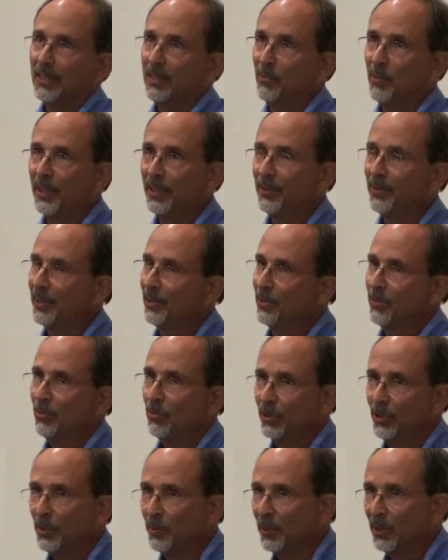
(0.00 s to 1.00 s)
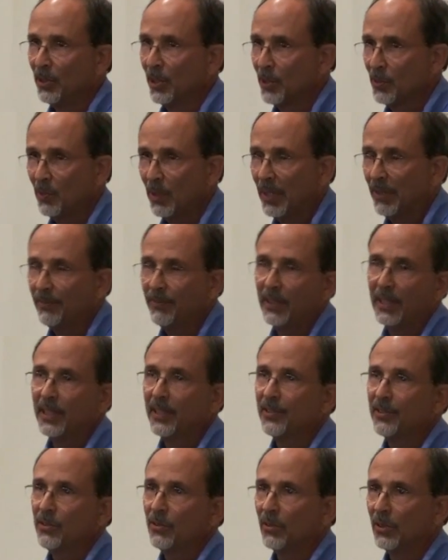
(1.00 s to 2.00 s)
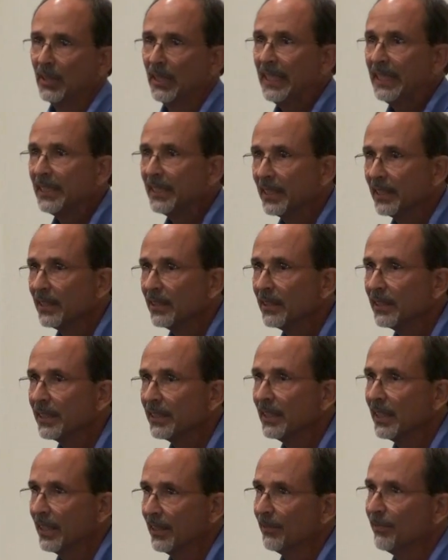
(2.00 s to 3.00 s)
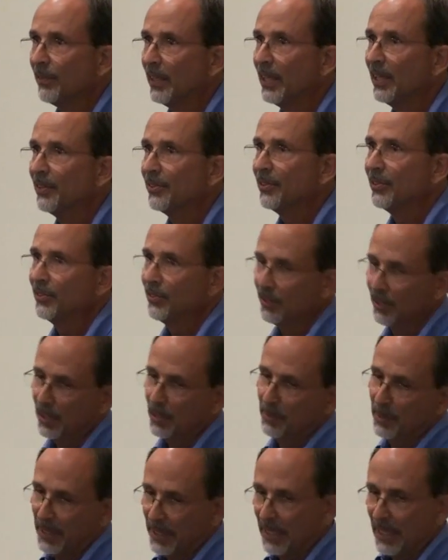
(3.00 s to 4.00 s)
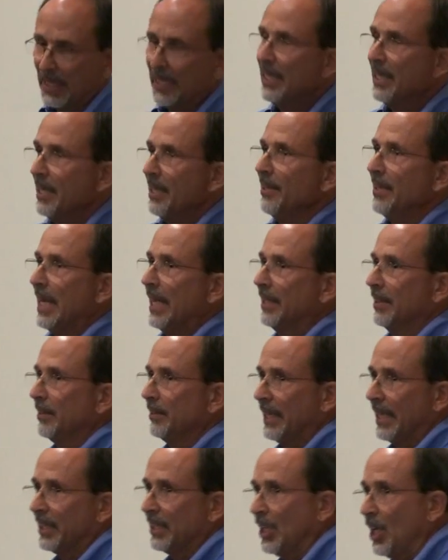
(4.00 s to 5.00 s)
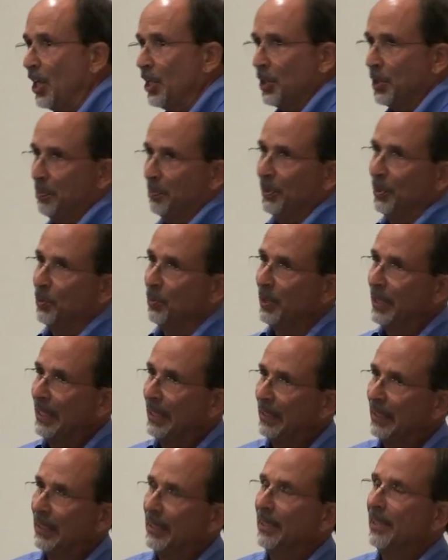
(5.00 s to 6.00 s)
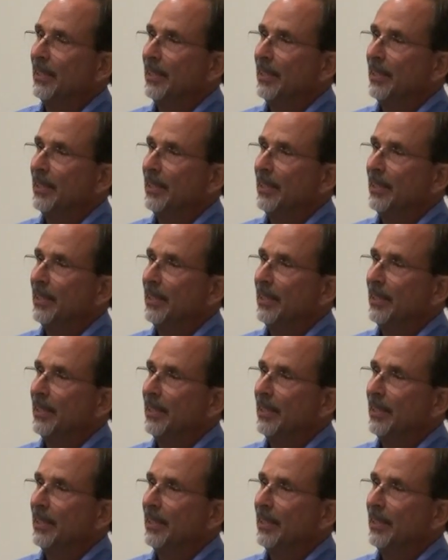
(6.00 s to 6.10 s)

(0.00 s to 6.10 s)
Whether it's human-caused wildfires or lightning-ignited fires, it's going to be that cusp between